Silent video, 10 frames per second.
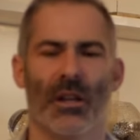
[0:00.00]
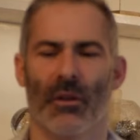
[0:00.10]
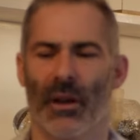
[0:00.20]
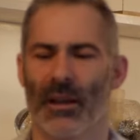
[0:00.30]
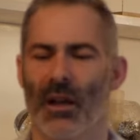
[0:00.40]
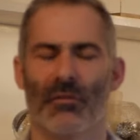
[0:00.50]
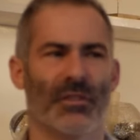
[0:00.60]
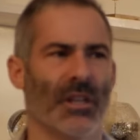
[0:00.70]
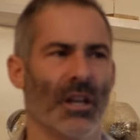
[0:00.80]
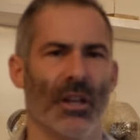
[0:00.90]
And I
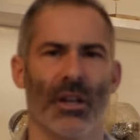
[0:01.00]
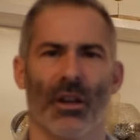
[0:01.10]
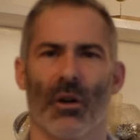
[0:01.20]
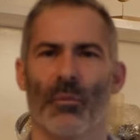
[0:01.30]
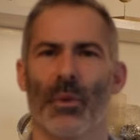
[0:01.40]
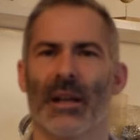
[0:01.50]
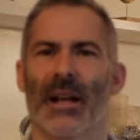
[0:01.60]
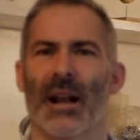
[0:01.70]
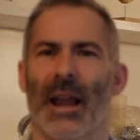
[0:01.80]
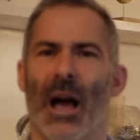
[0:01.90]
loved, you know, being
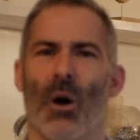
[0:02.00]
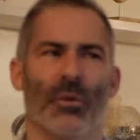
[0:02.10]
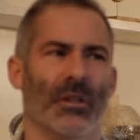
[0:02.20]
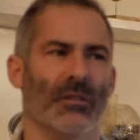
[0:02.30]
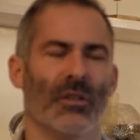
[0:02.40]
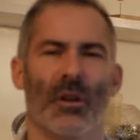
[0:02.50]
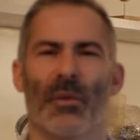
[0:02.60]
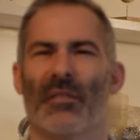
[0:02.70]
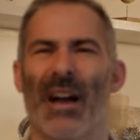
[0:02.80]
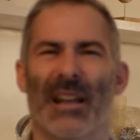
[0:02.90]
a clown and doing a
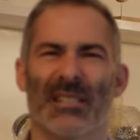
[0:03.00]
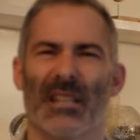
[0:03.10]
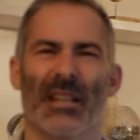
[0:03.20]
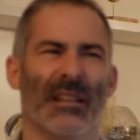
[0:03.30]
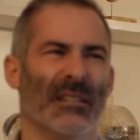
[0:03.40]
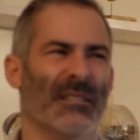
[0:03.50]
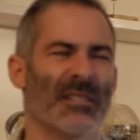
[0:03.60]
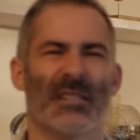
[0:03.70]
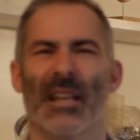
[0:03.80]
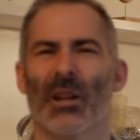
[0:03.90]
bit of acting and
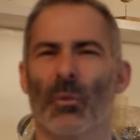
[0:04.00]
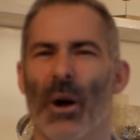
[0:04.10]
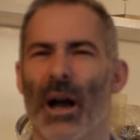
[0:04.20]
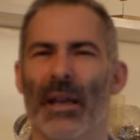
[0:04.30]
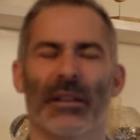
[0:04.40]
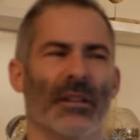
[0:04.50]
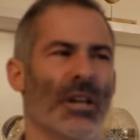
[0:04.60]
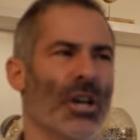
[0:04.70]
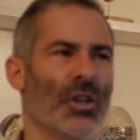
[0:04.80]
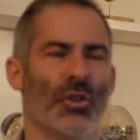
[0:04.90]
singing away and
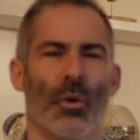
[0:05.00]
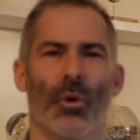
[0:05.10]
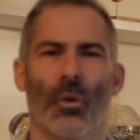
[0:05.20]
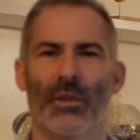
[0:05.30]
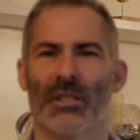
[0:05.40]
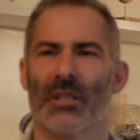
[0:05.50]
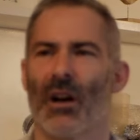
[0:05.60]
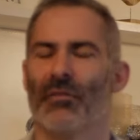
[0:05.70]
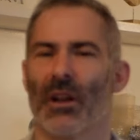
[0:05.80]
doing all this stuff.